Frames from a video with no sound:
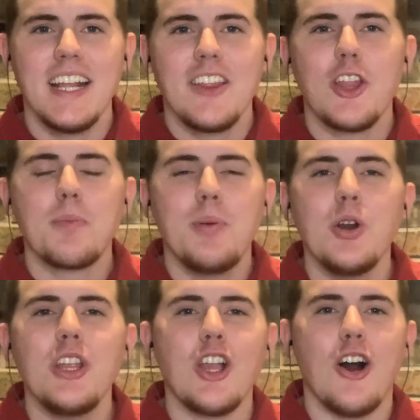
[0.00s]
They're
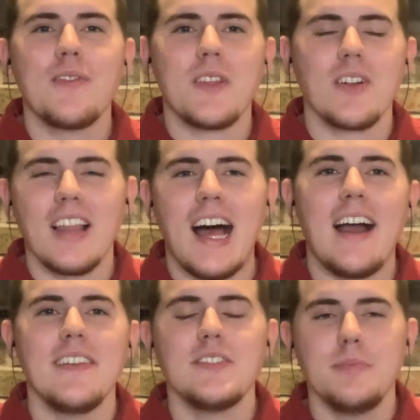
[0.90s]
putting off their
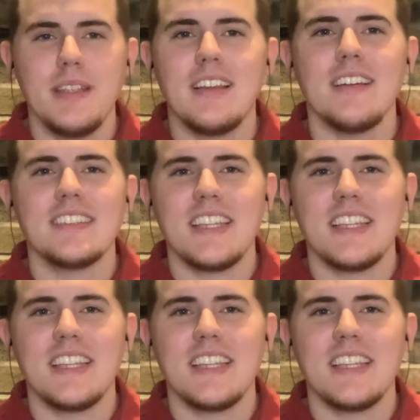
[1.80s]
lives because